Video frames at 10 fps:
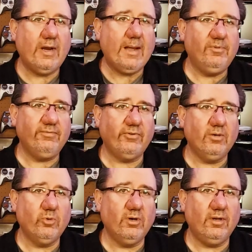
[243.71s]
Labs
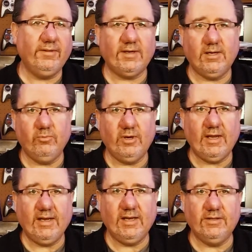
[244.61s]
firmware on the camera,
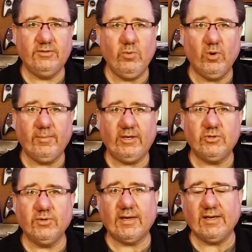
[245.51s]
and you want to make
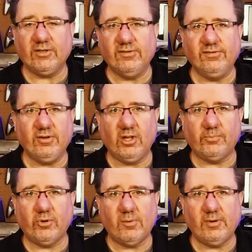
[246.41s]
sure that gets
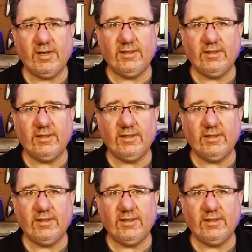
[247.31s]
installed properly,